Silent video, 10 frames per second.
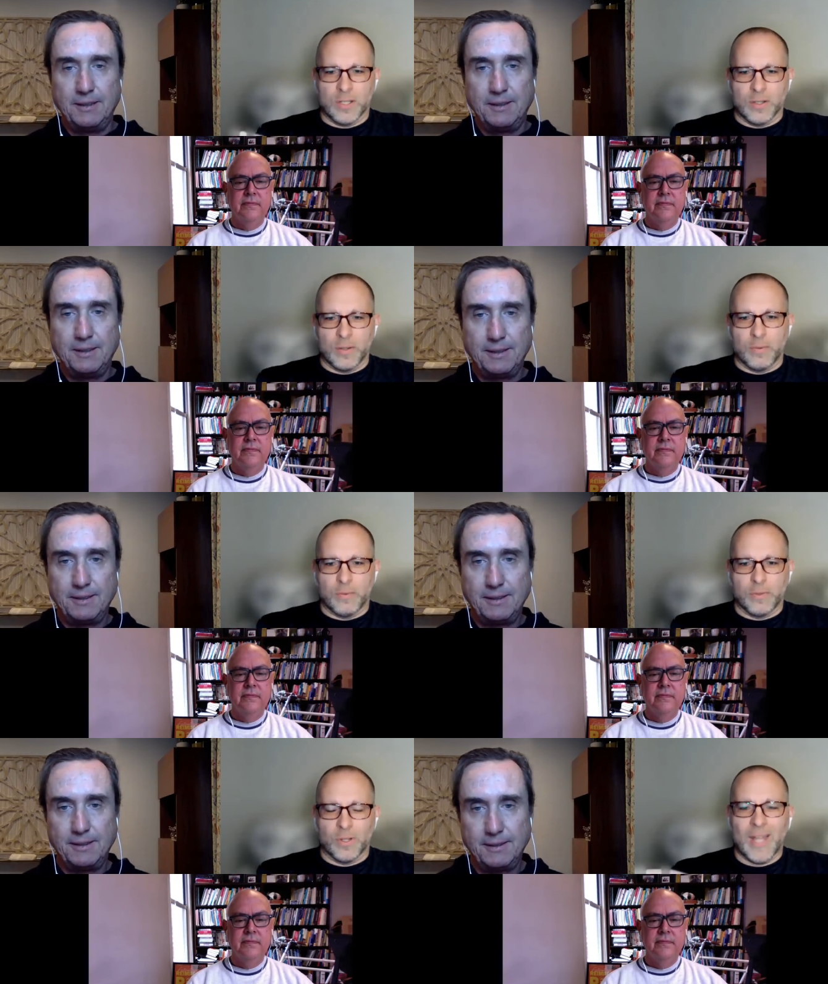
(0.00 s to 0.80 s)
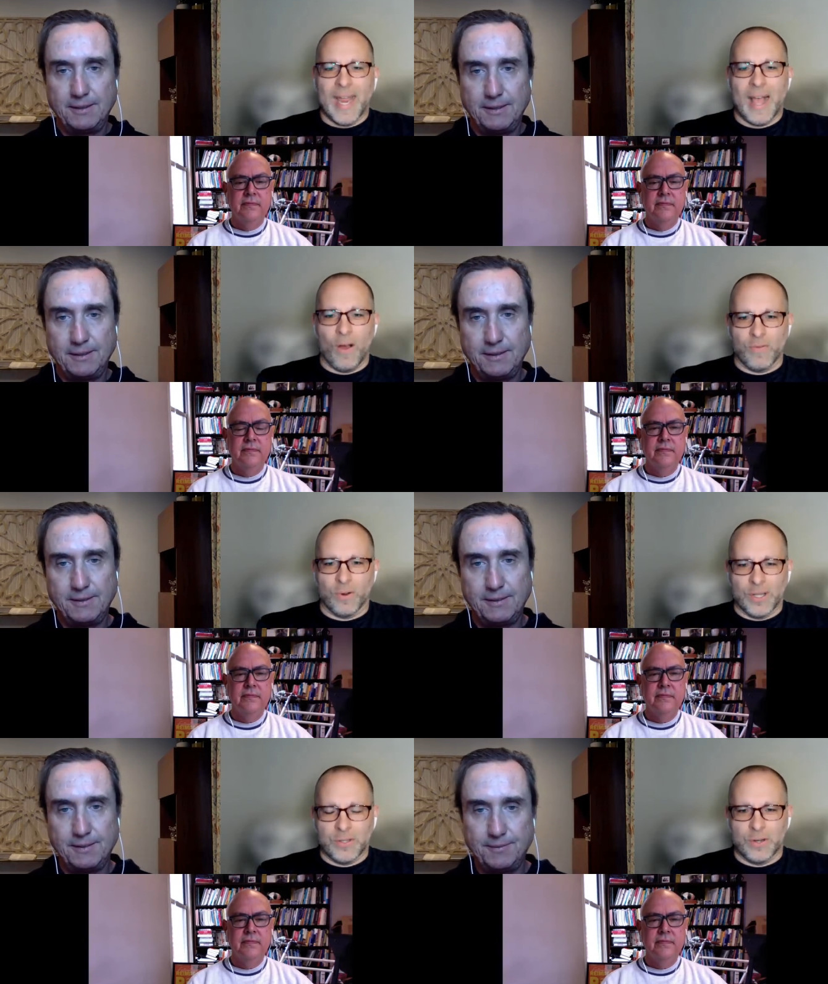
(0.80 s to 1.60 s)
Speaker 1: to to lay out
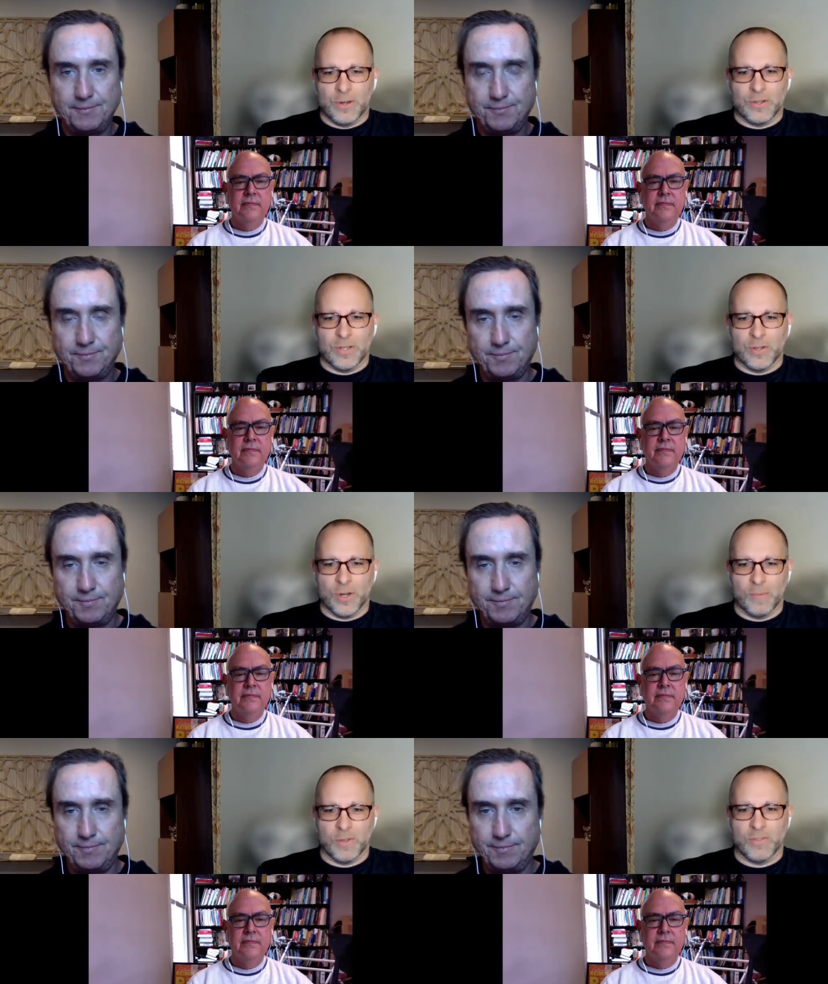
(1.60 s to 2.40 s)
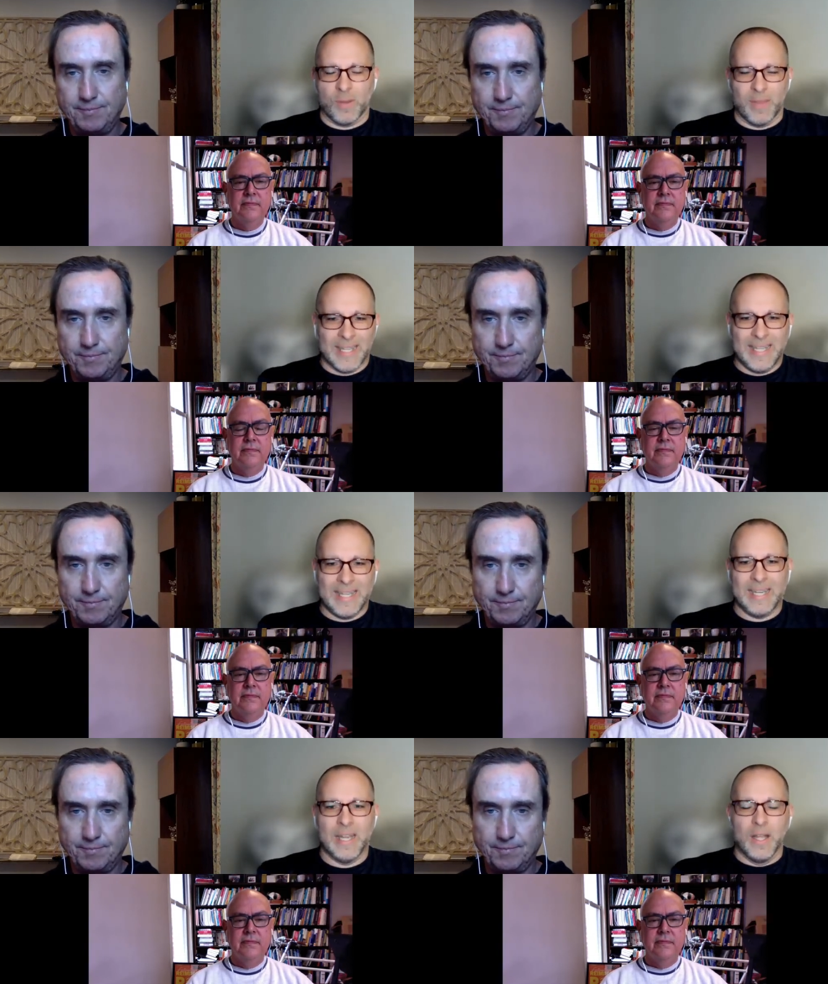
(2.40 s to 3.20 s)
for listeners in terms of some of the
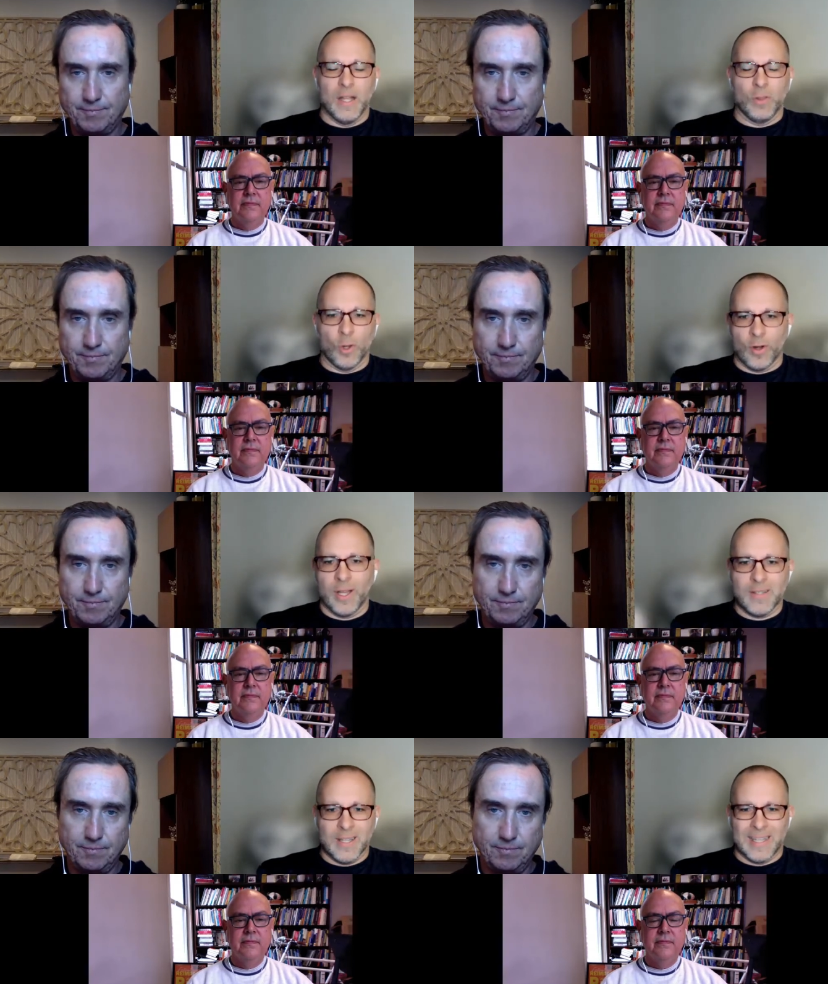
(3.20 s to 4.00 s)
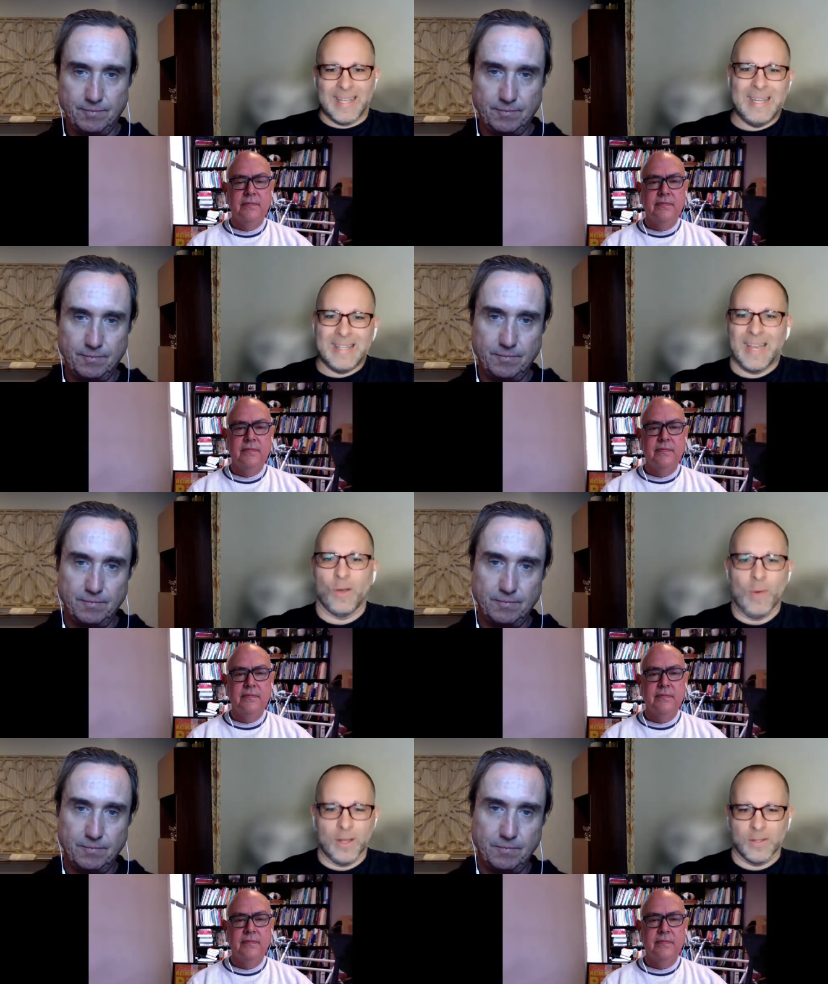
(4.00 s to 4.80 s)
key learnings and the key
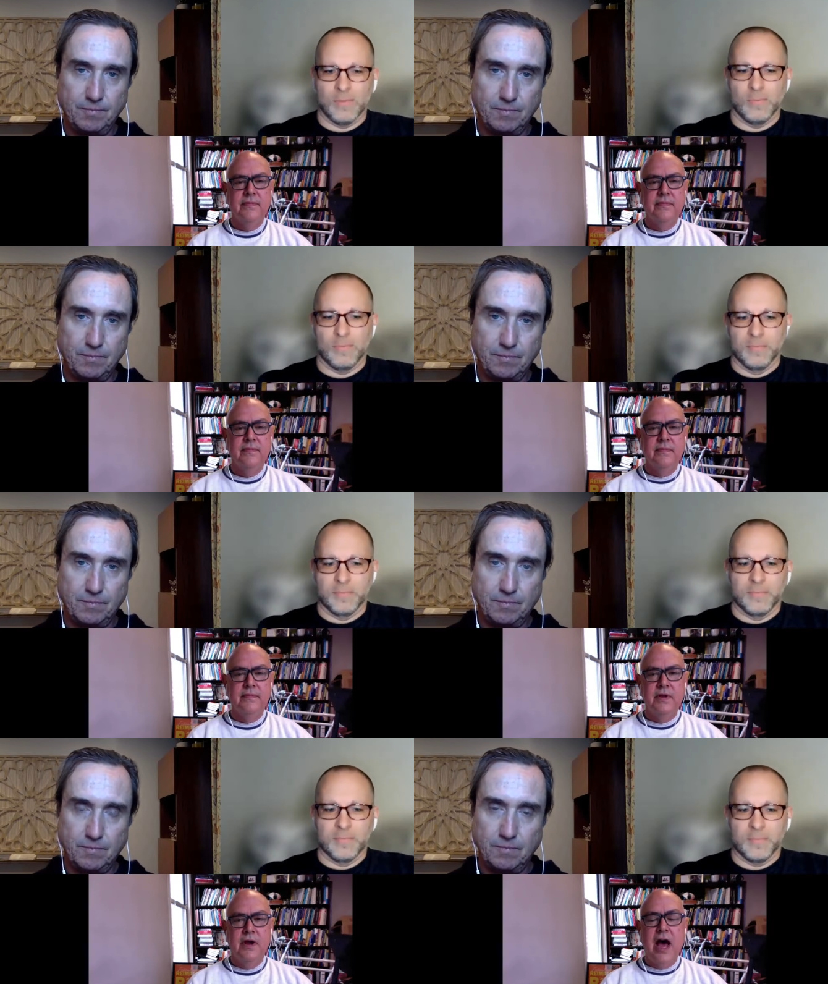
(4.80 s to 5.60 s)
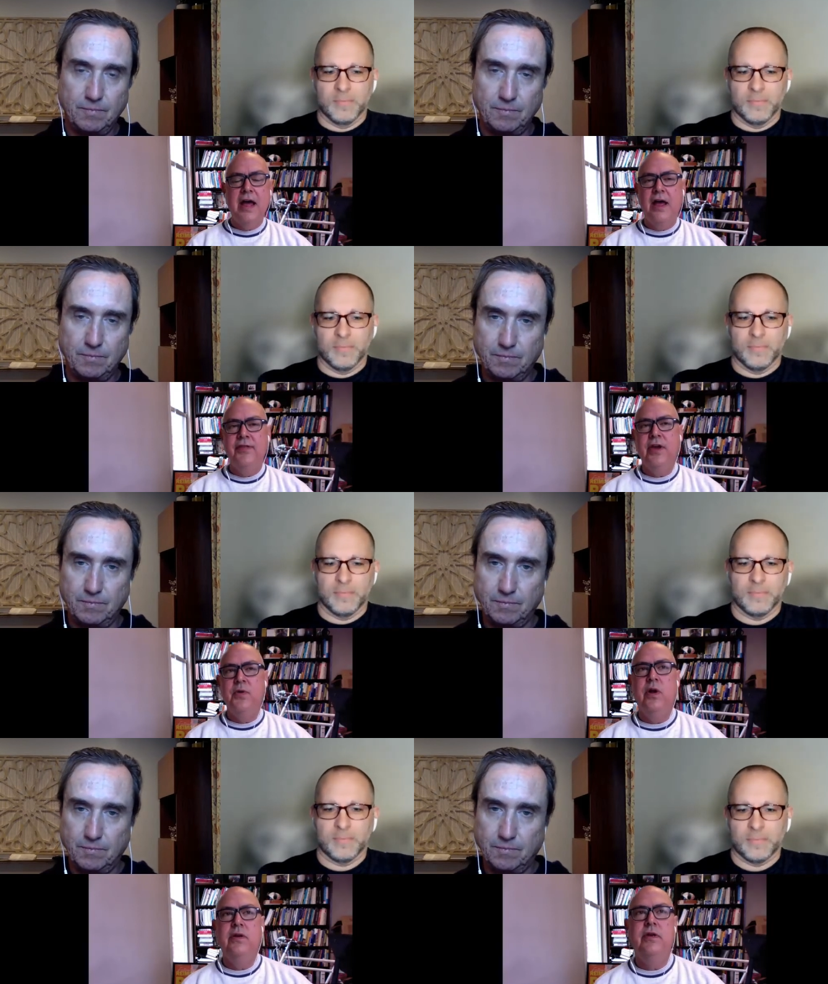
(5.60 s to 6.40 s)
takeaways?
Speaker 2: I, I think
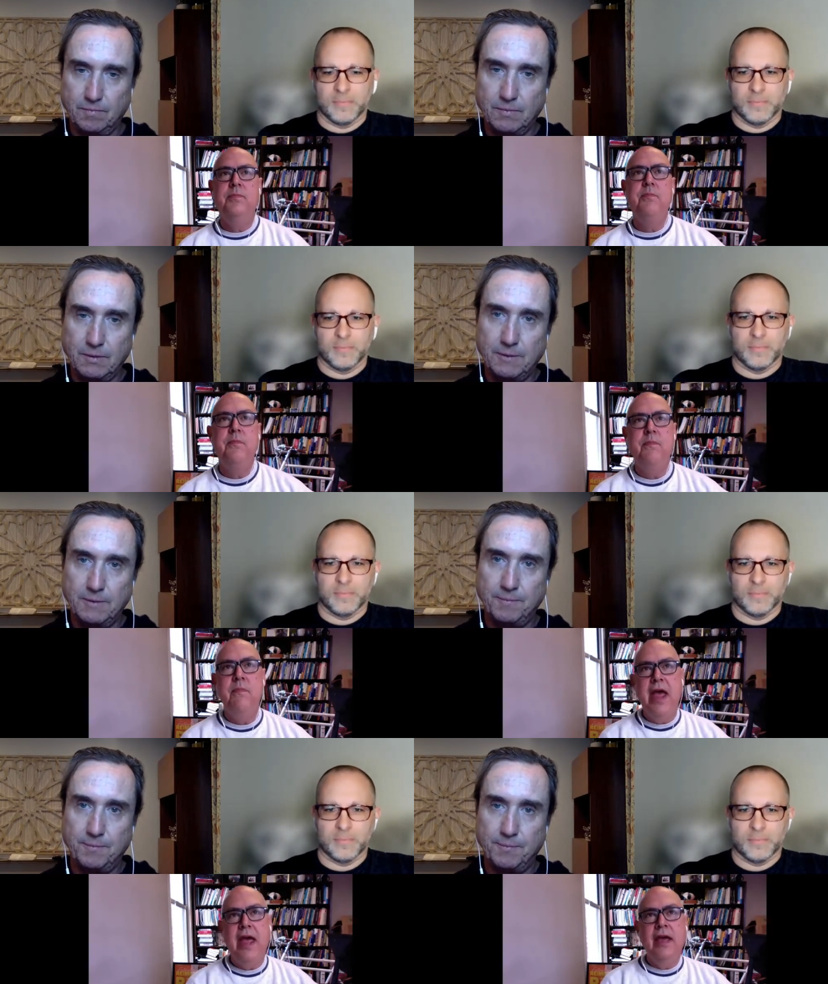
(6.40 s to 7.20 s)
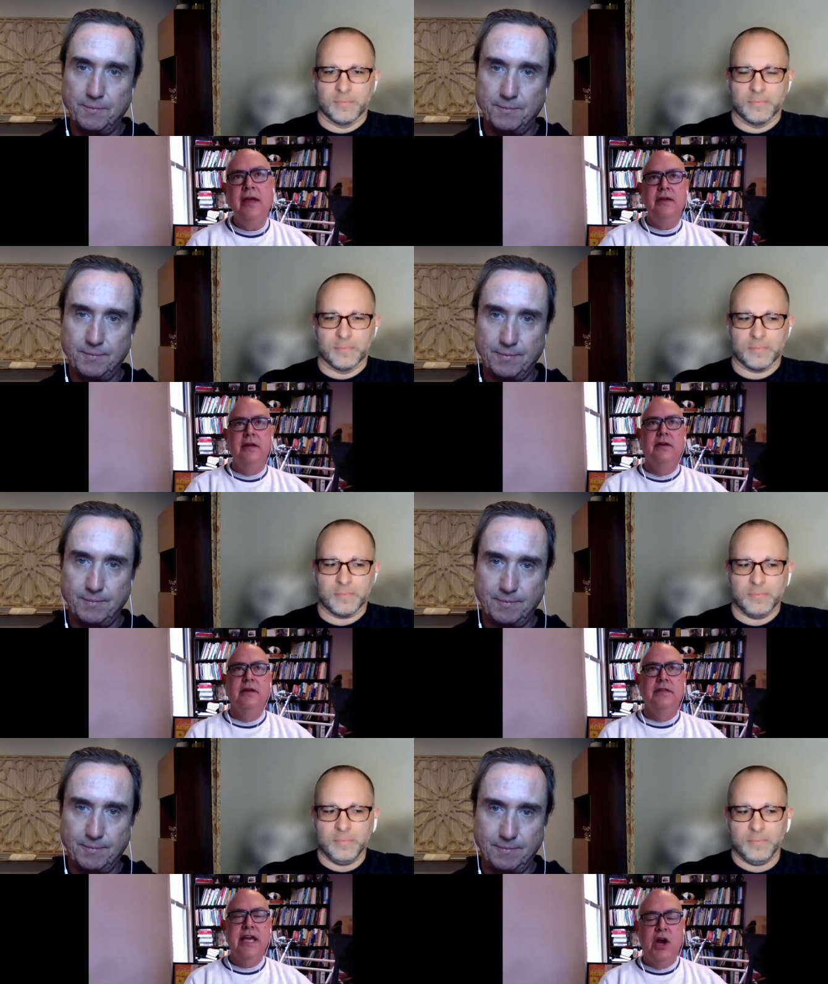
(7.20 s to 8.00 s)
one of the main
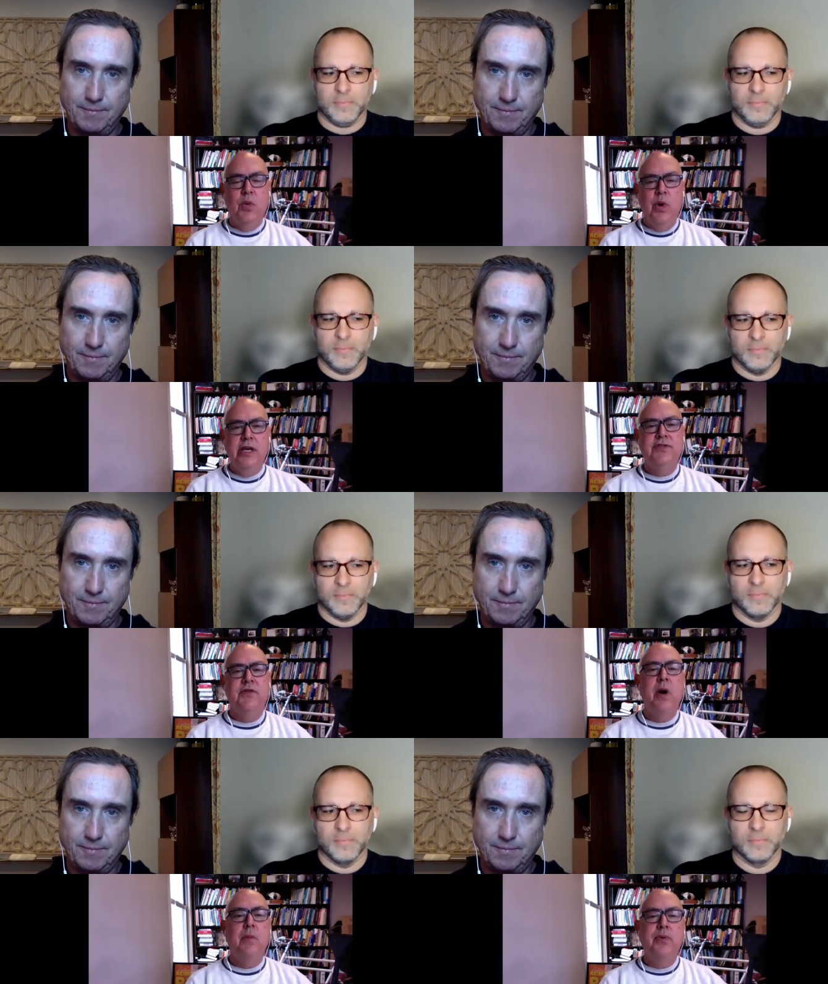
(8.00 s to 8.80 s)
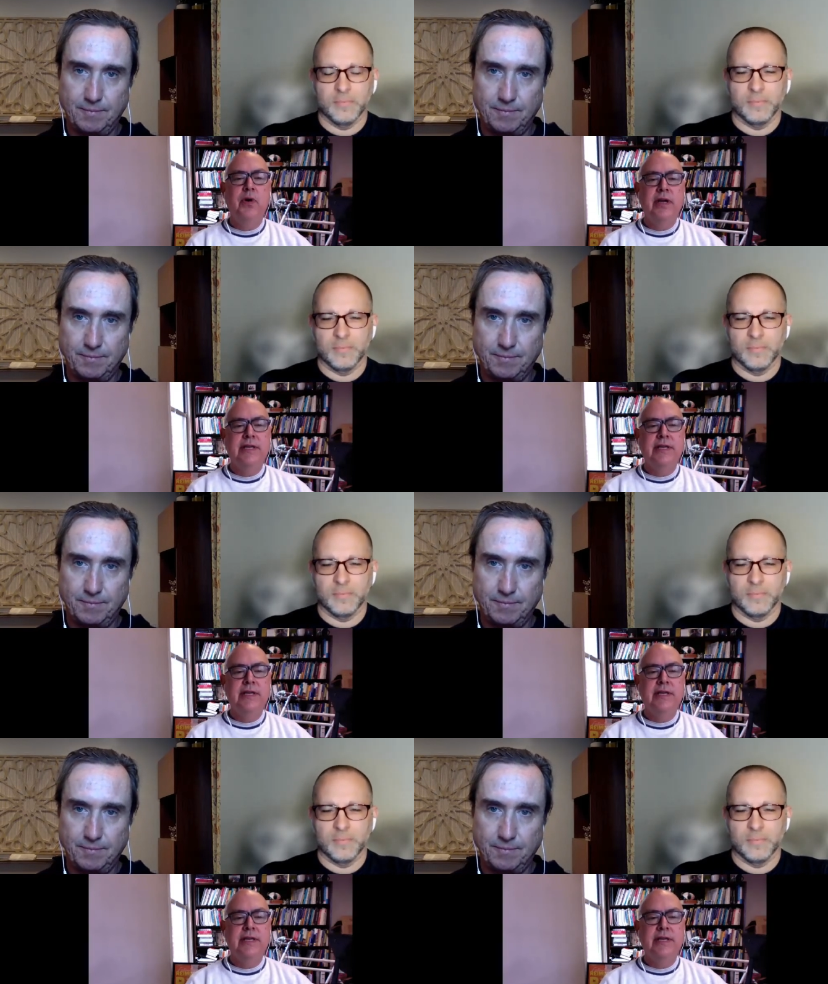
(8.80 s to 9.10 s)
takeaways from our book